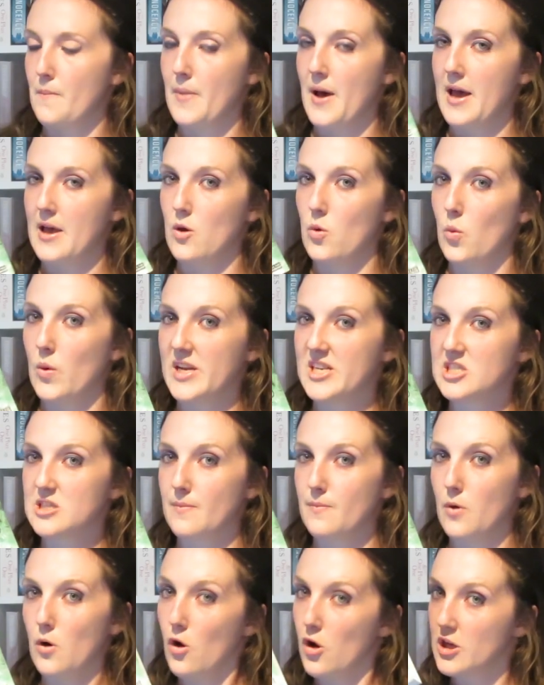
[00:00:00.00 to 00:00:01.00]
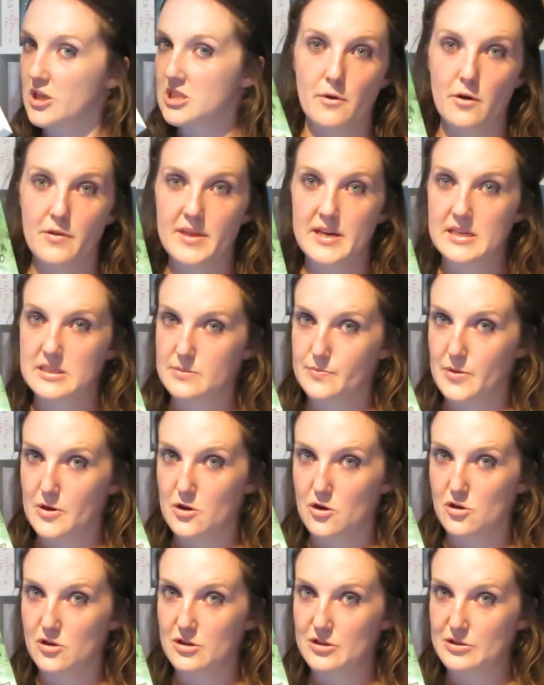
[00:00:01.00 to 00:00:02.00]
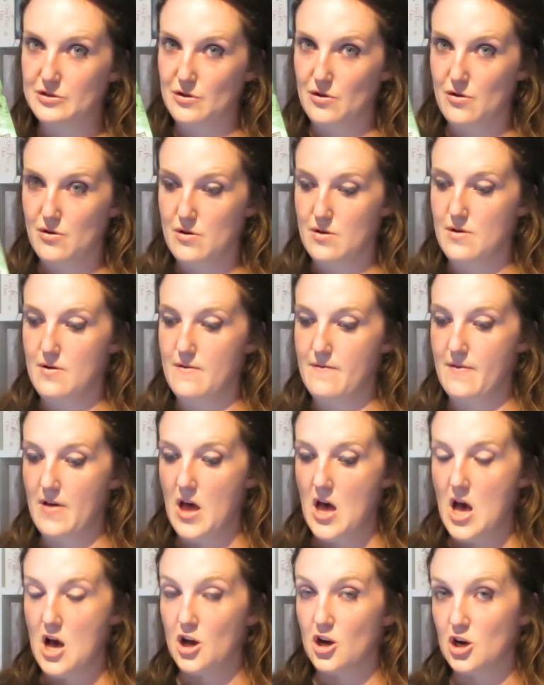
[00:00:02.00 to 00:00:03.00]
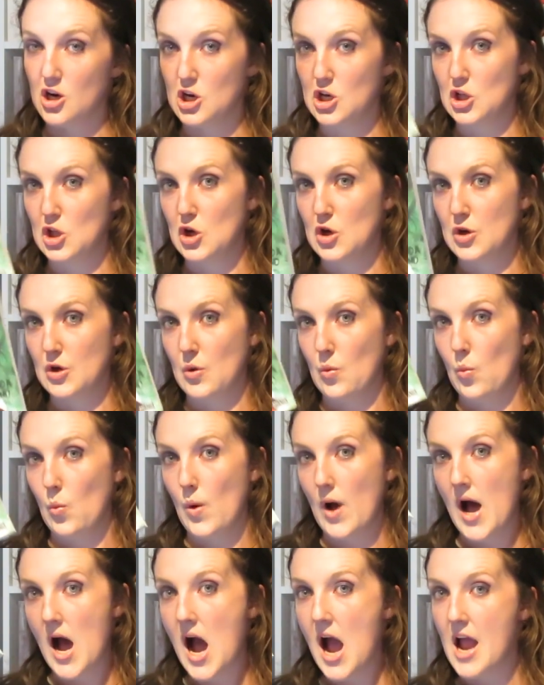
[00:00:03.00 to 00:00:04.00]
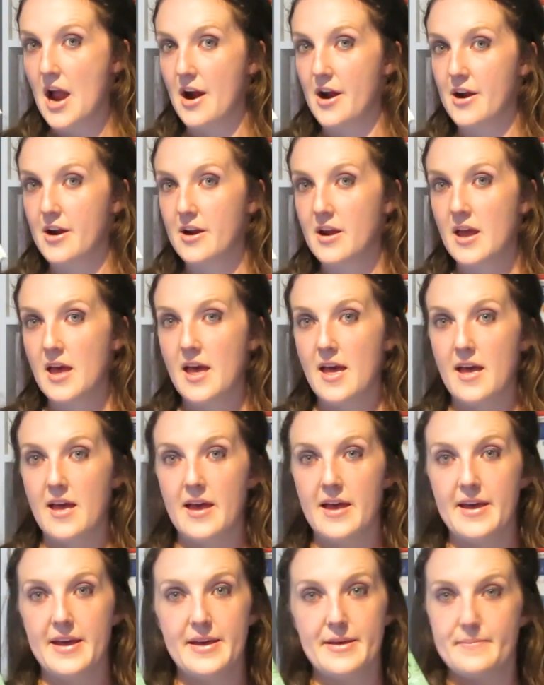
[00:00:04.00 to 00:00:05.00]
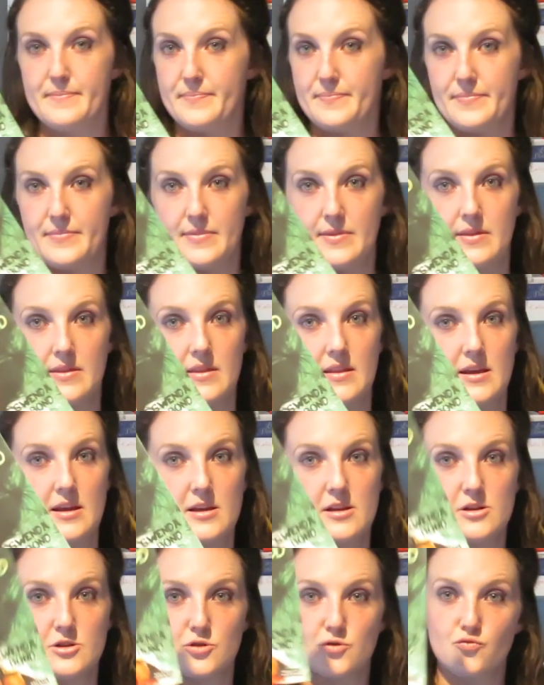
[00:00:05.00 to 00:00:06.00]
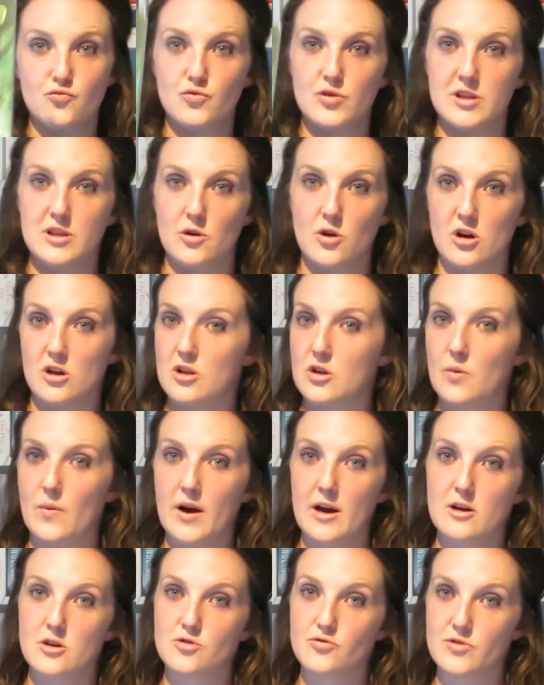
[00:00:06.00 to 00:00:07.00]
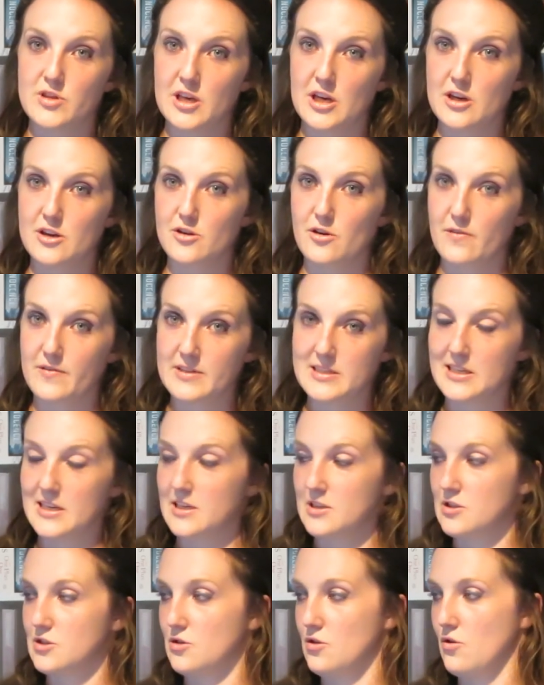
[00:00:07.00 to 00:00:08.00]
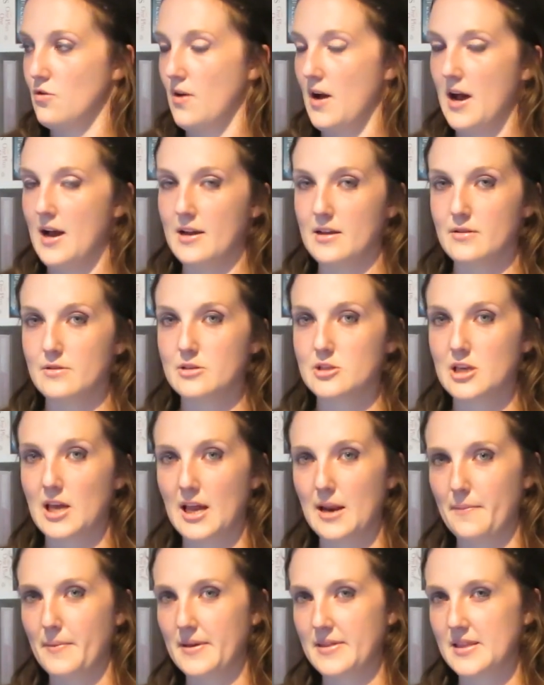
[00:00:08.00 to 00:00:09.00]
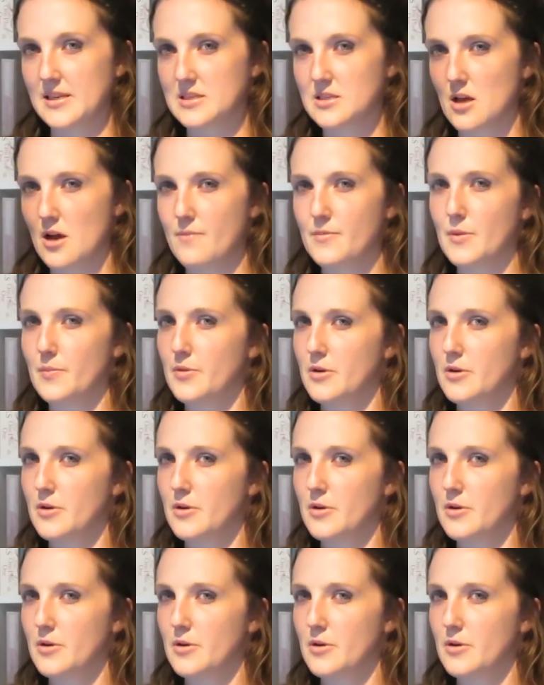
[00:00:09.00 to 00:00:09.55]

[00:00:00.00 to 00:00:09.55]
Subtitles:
by Gwenda Bond. Bought this because of Girl on a Wire. And it's really, the Girl on a Wire is really good, obviously. So I kind of picked this up. The